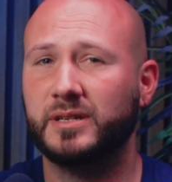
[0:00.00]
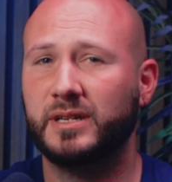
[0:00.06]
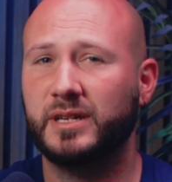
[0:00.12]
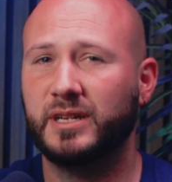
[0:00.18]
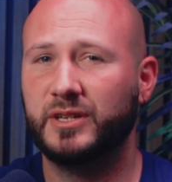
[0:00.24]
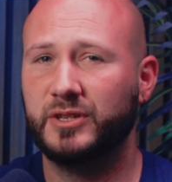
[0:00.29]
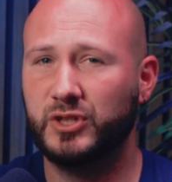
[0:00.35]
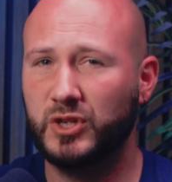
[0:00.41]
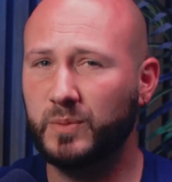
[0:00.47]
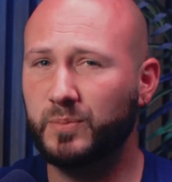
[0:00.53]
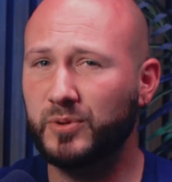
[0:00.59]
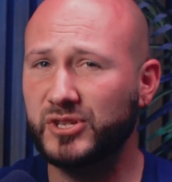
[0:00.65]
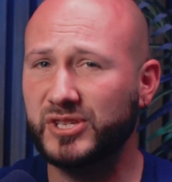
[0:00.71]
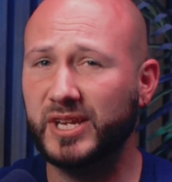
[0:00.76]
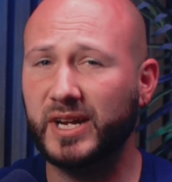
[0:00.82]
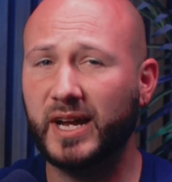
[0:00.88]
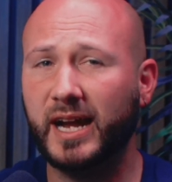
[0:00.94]
2%
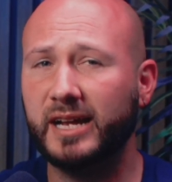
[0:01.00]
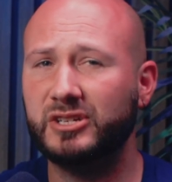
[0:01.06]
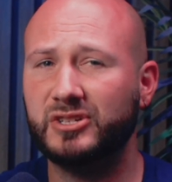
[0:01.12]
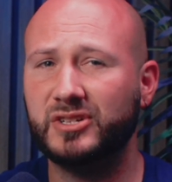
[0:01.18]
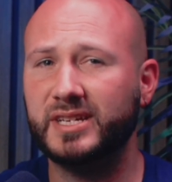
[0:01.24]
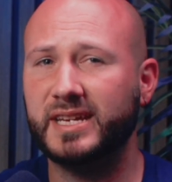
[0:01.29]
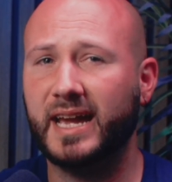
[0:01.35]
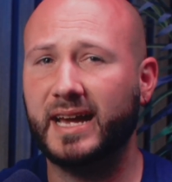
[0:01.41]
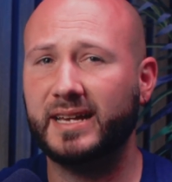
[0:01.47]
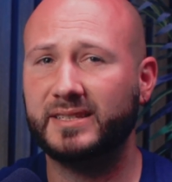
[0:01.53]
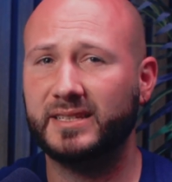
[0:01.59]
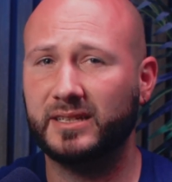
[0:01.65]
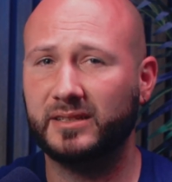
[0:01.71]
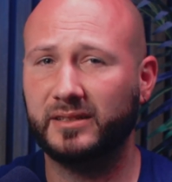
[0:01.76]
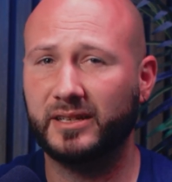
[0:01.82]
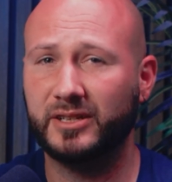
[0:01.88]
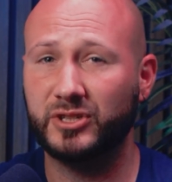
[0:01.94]
hydrogen gas
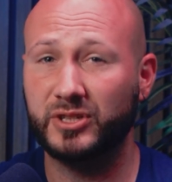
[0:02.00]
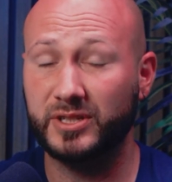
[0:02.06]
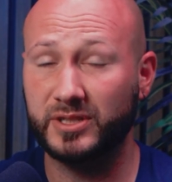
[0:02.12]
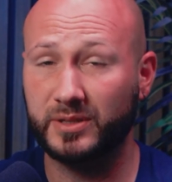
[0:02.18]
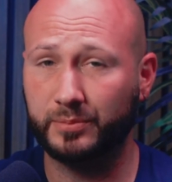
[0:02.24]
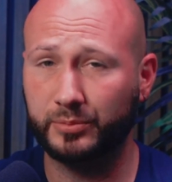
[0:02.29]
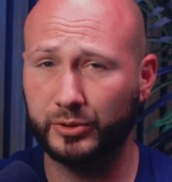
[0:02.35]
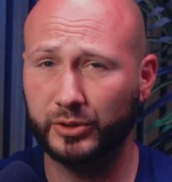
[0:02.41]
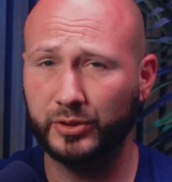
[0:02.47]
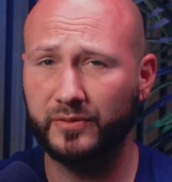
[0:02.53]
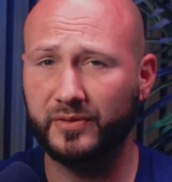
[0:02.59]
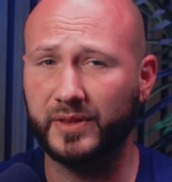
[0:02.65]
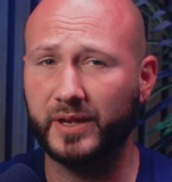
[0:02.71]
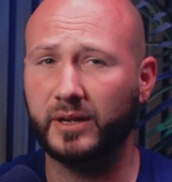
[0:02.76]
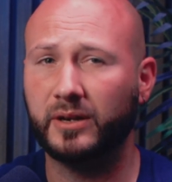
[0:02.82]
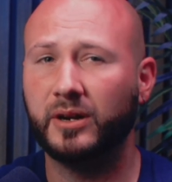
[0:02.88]
inhalation is approved there